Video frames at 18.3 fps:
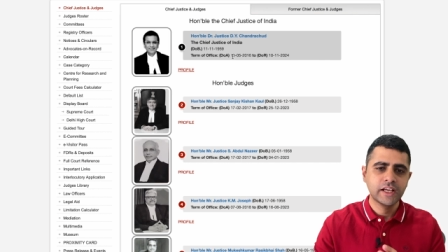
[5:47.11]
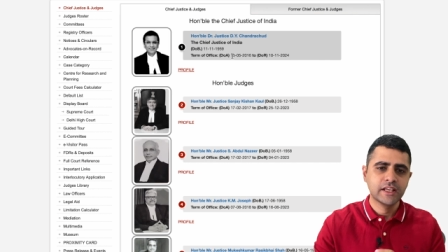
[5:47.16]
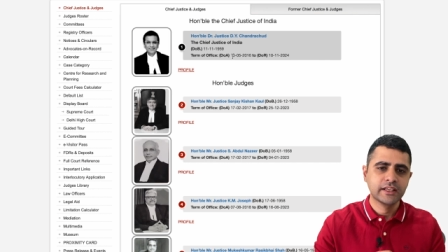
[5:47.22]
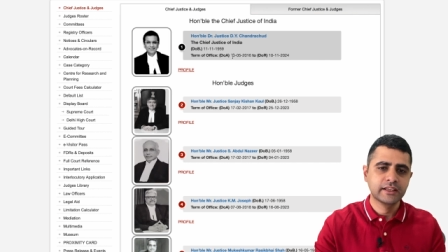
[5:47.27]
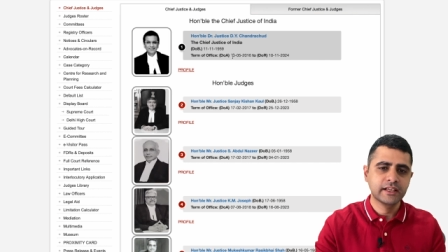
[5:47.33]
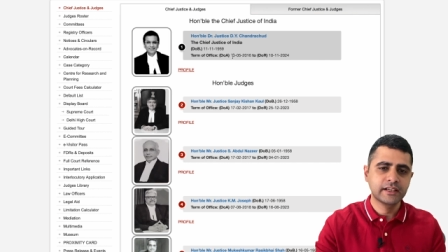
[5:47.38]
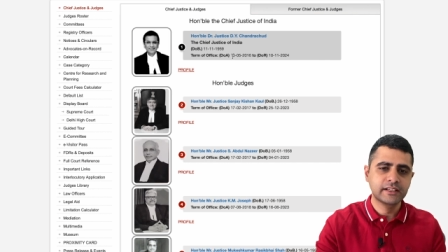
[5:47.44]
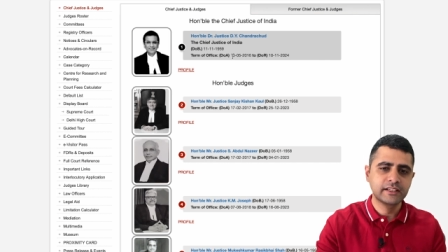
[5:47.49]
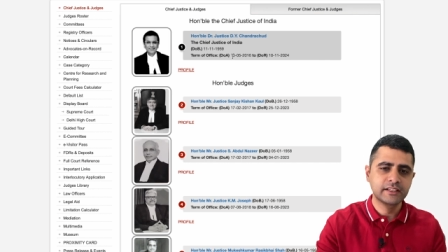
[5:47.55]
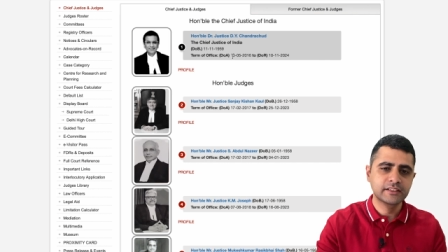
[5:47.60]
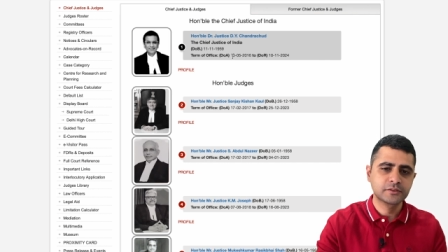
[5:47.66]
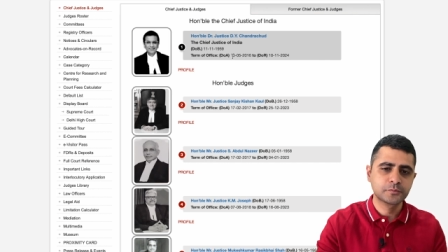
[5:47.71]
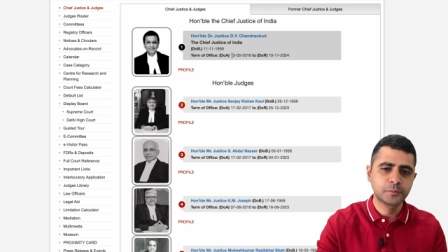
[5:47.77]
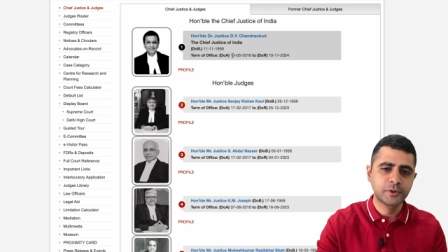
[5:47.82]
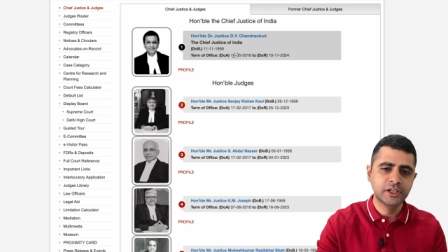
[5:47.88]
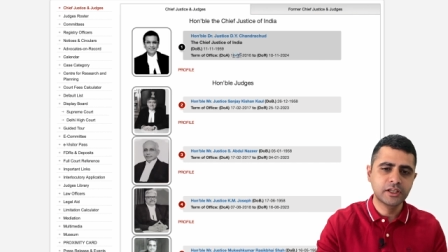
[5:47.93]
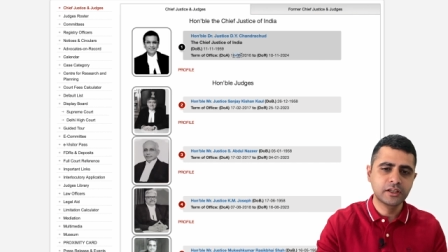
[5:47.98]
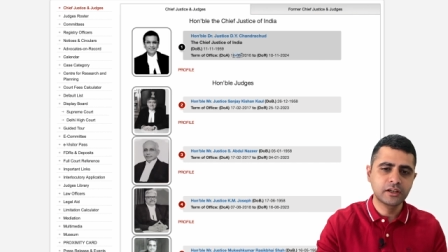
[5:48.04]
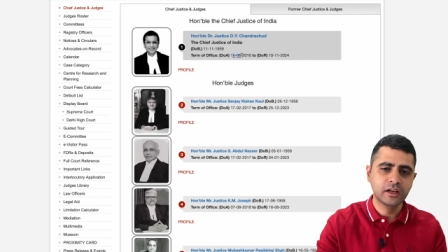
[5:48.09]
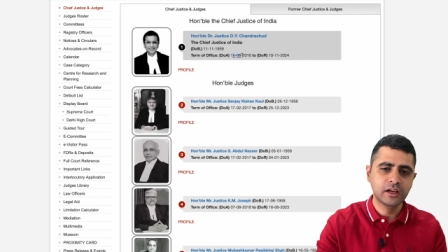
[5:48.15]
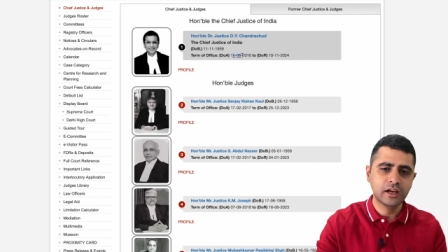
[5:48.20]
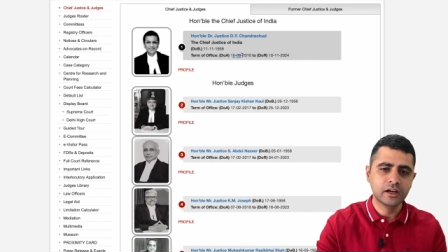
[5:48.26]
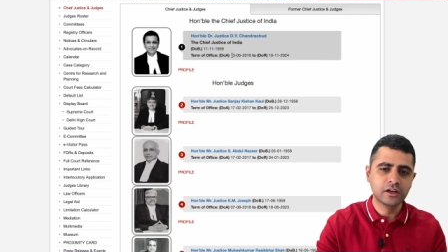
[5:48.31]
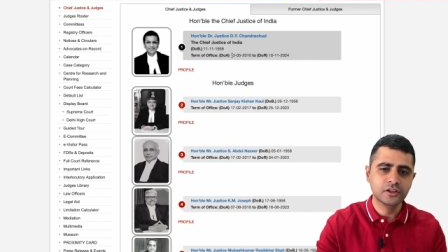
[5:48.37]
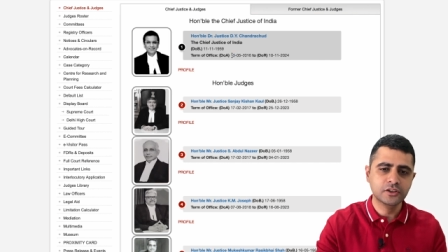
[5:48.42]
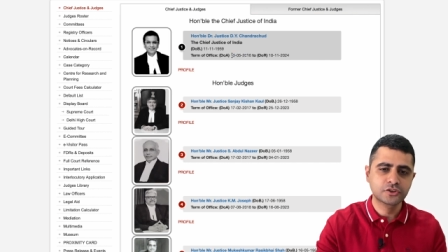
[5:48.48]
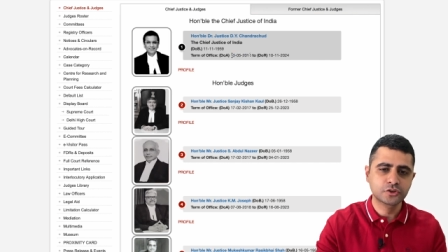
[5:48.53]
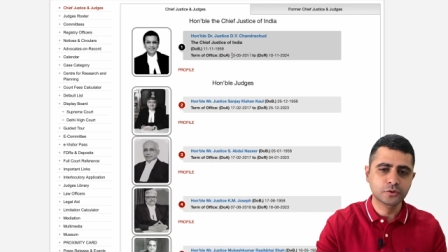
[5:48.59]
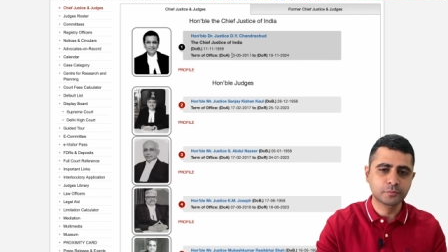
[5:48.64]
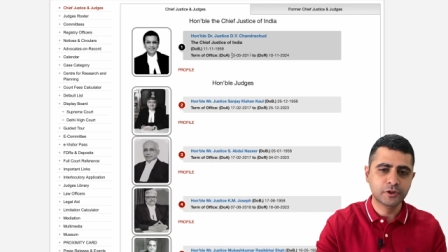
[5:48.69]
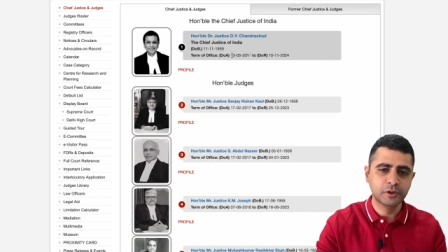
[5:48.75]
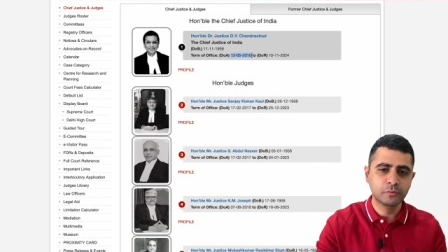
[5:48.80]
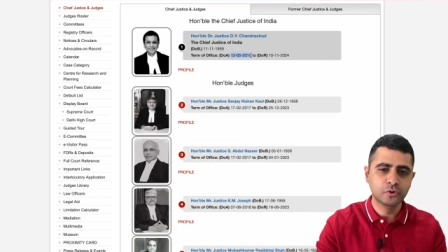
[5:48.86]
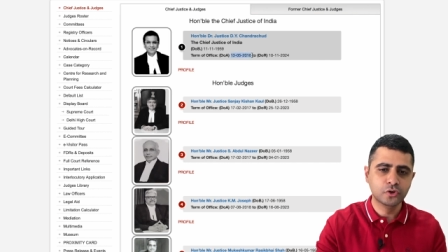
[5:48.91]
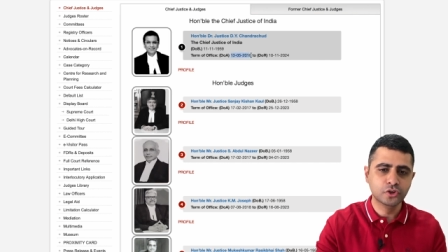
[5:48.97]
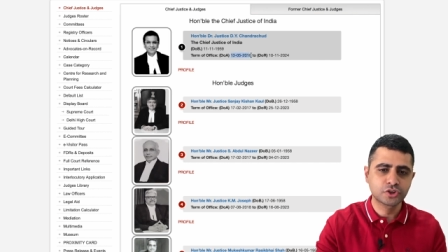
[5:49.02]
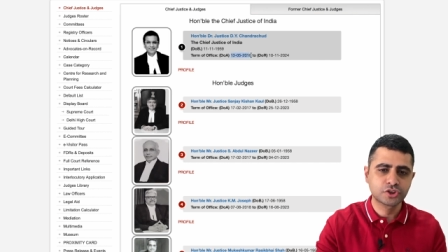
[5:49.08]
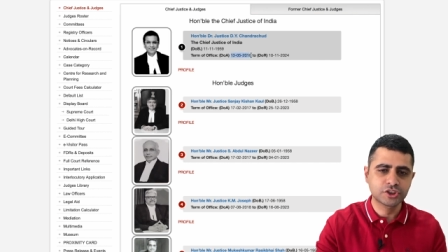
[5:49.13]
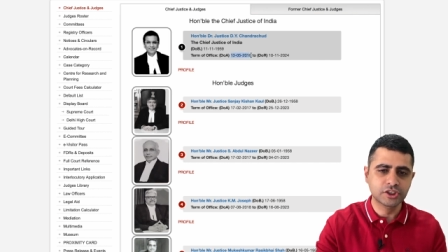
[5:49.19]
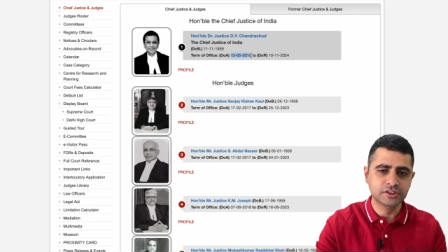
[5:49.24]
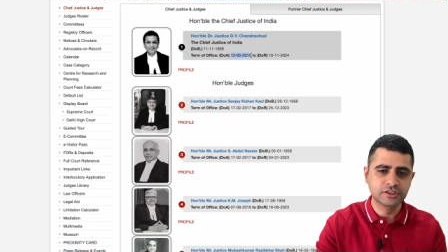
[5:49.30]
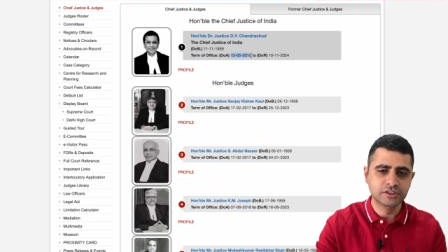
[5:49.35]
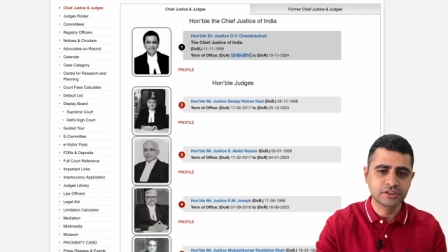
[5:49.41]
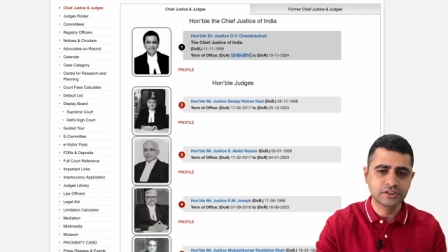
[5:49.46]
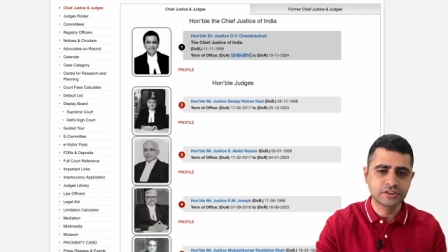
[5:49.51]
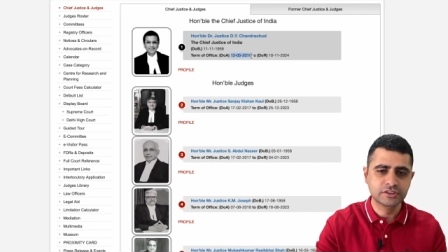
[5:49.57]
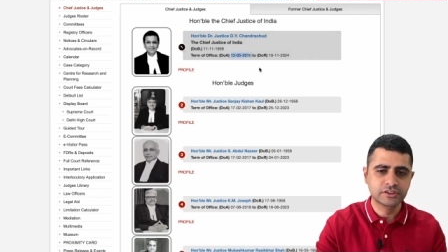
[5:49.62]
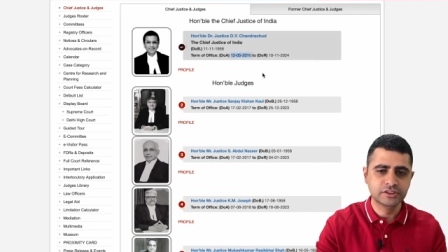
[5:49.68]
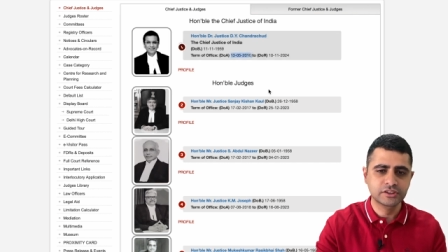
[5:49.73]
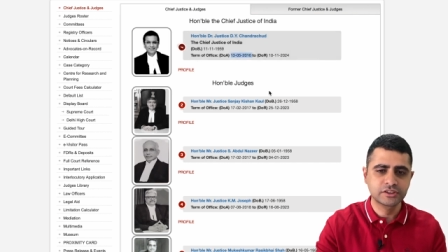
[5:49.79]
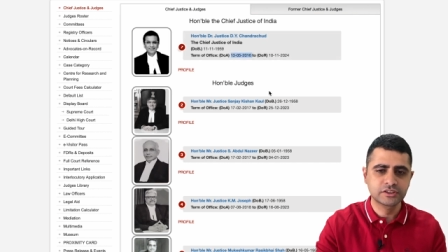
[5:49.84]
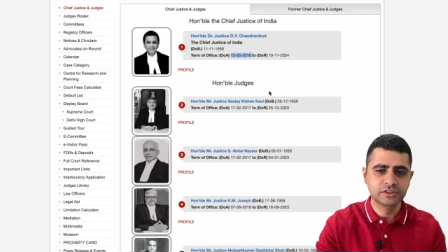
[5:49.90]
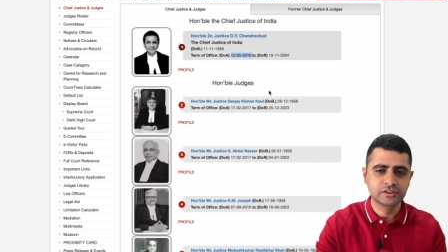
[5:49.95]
that he has been a Supreme Court Justice since